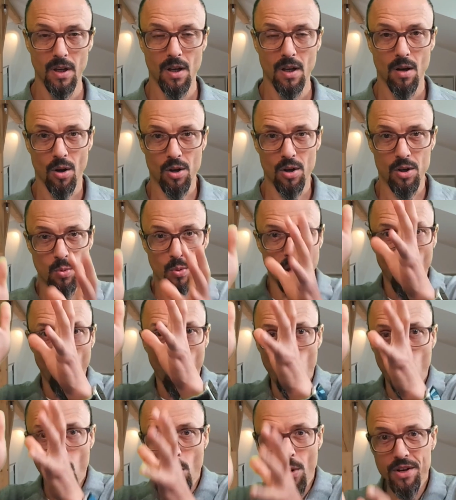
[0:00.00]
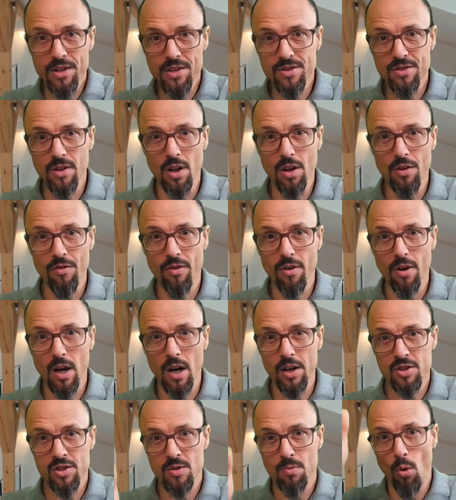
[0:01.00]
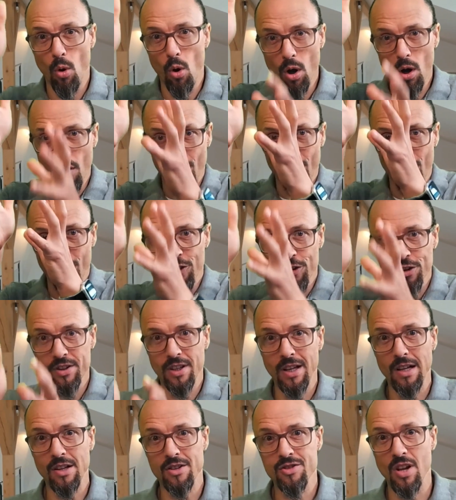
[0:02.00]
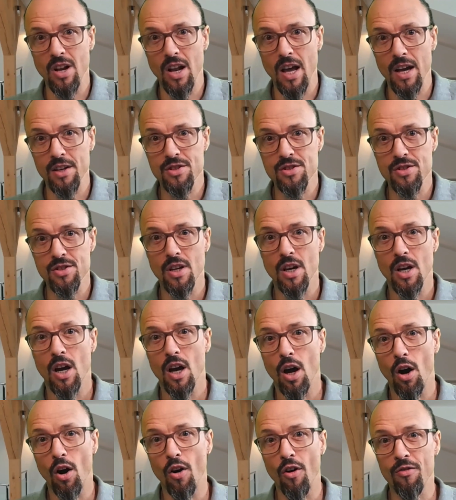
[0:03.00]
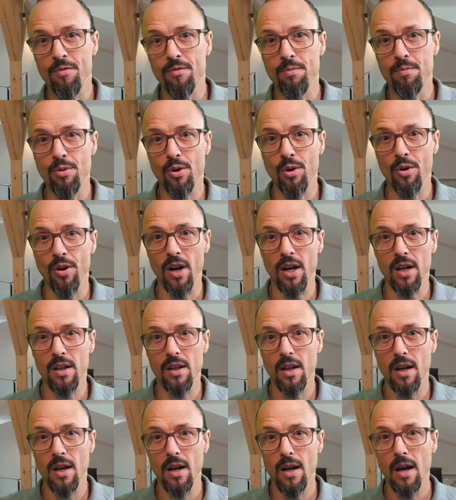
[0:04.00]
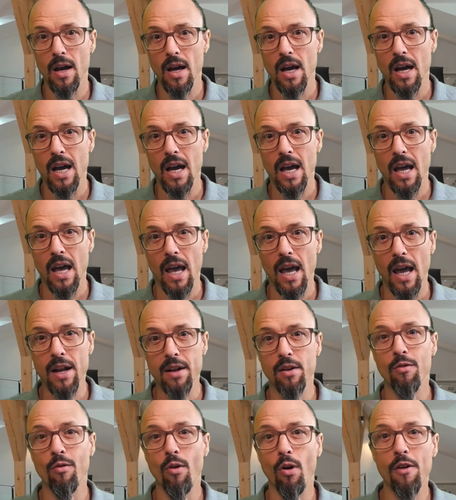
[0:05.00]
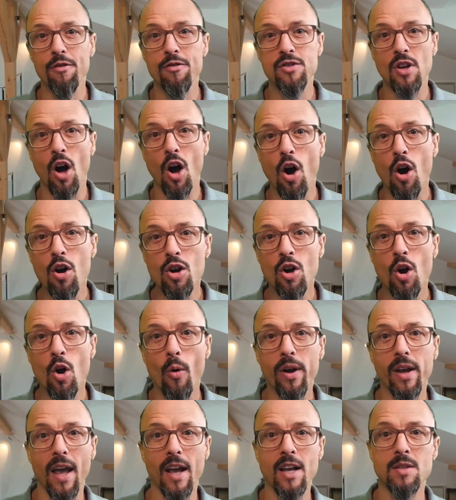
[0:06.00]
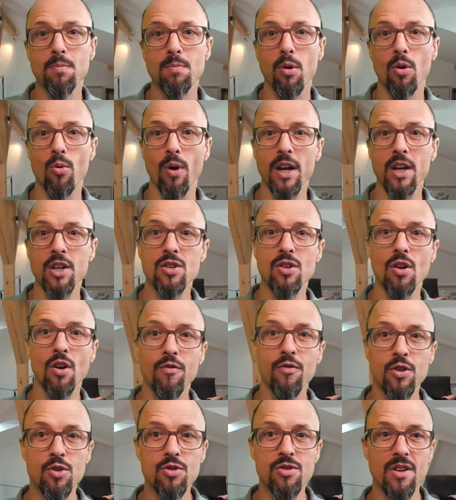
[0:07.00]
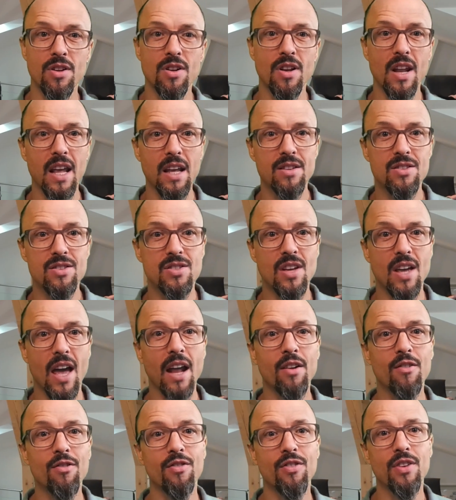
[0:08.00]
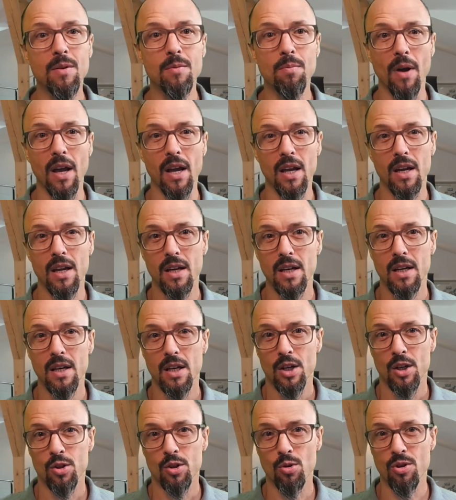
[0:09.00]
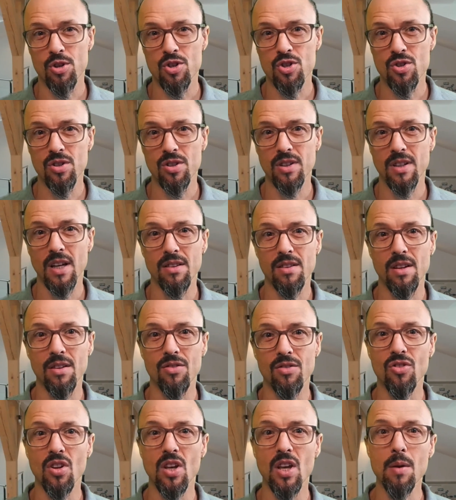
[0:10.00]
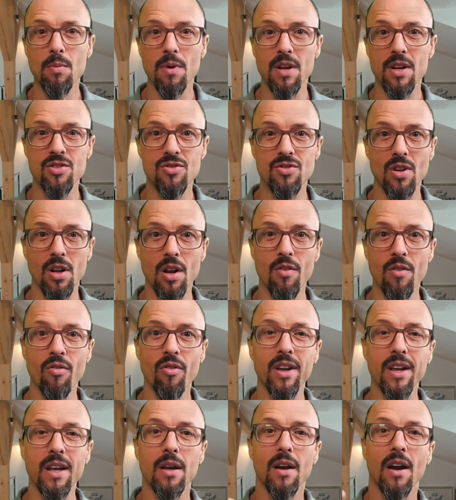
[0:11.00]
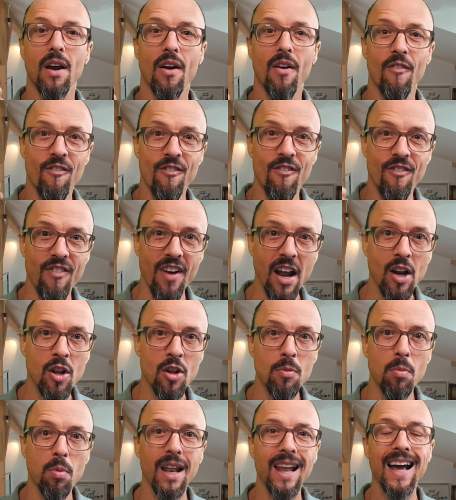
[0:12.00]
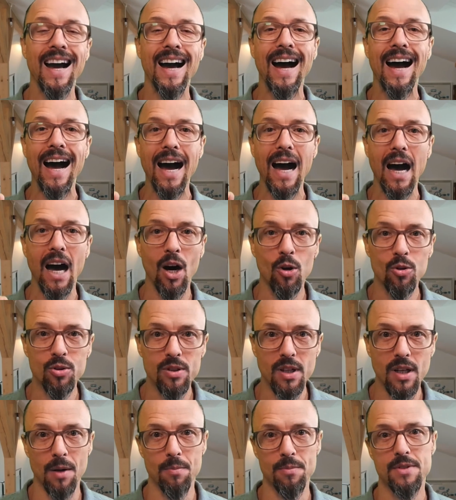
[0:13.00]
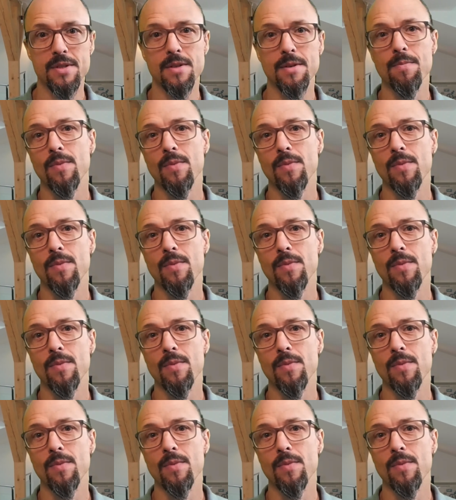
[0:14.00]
because we always deliver a small vertical slice of product. It involves ongoing exploration of user needs and feedback to ensure that the team is delivering valuable outcomes.